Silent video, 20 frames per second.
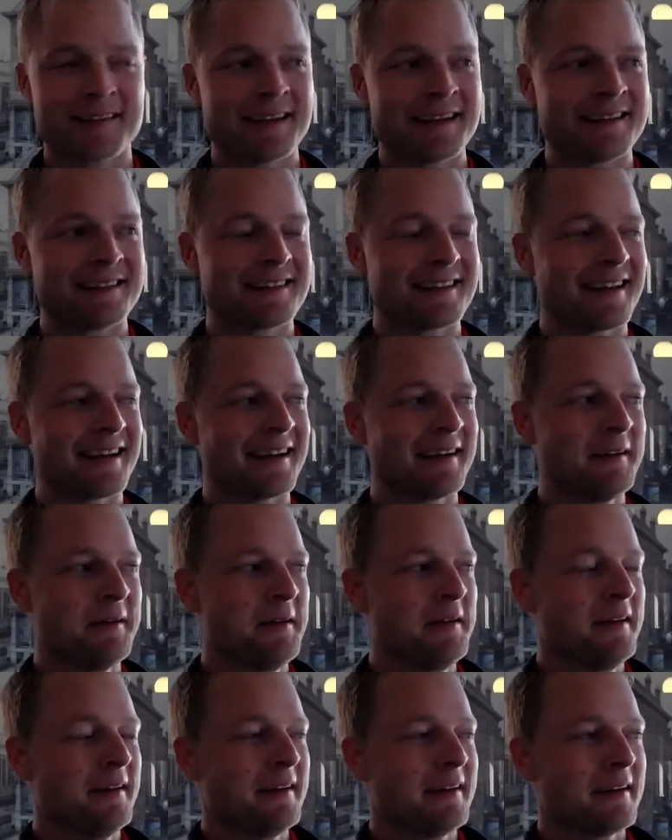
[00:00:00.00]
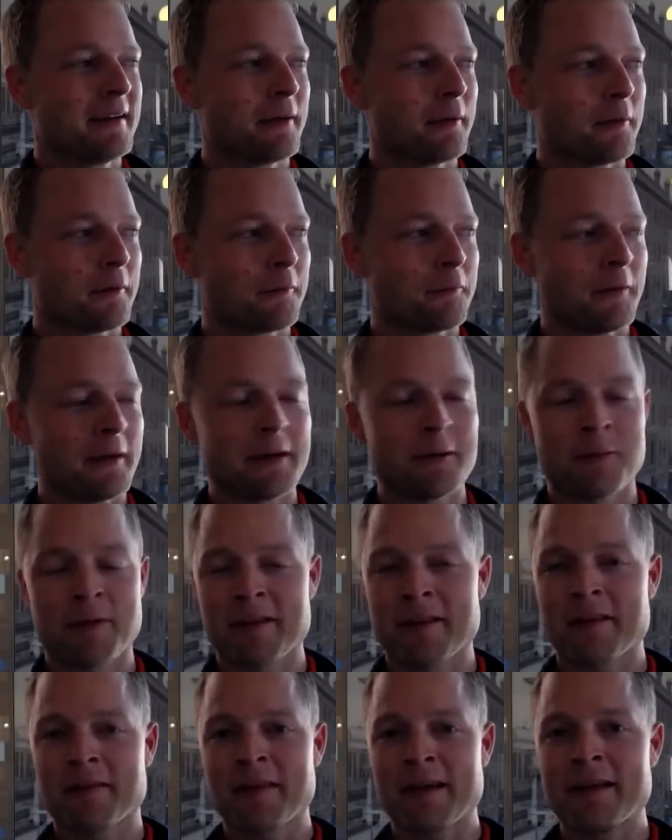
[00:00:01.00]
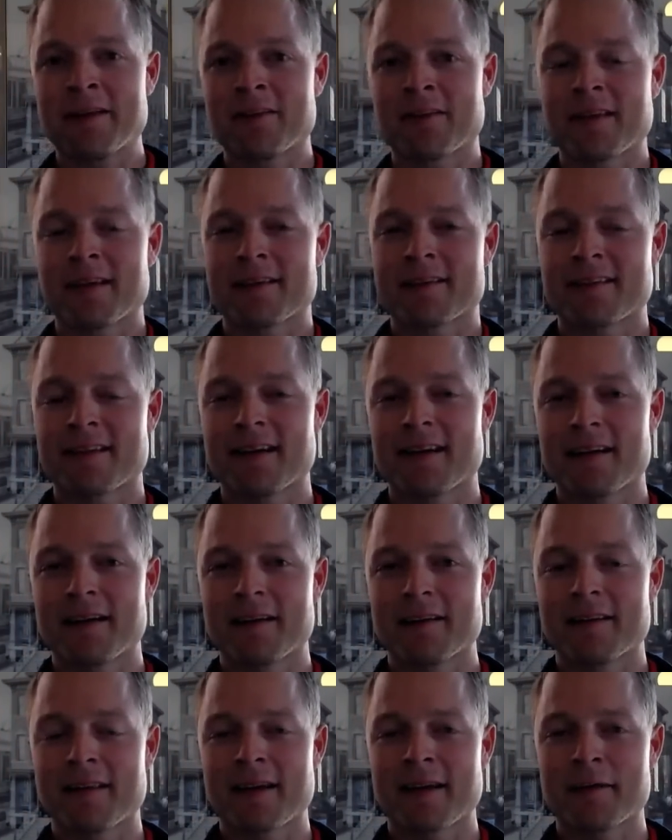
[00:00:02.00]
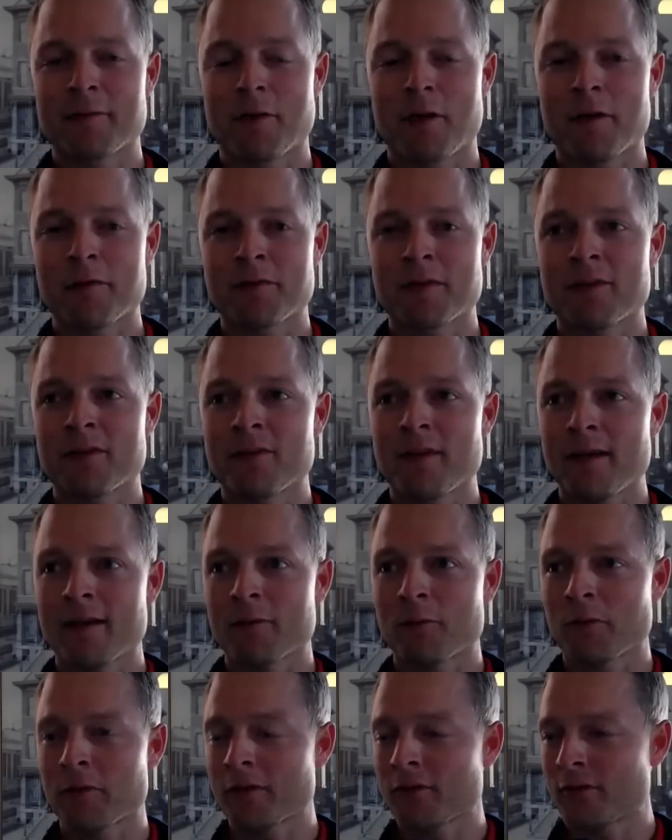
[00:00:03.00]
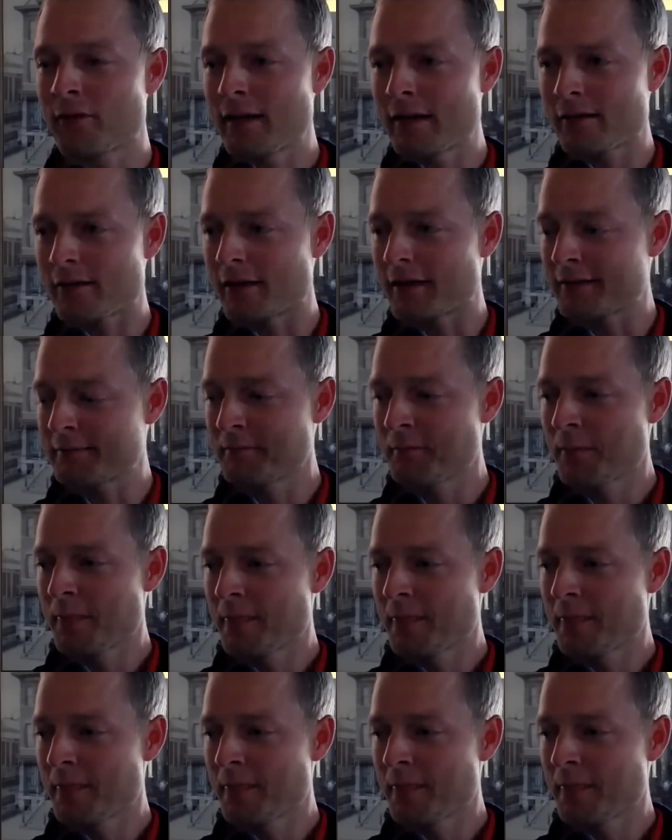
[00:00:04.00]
And you know, funny, one of the things that I've often said, well, the secret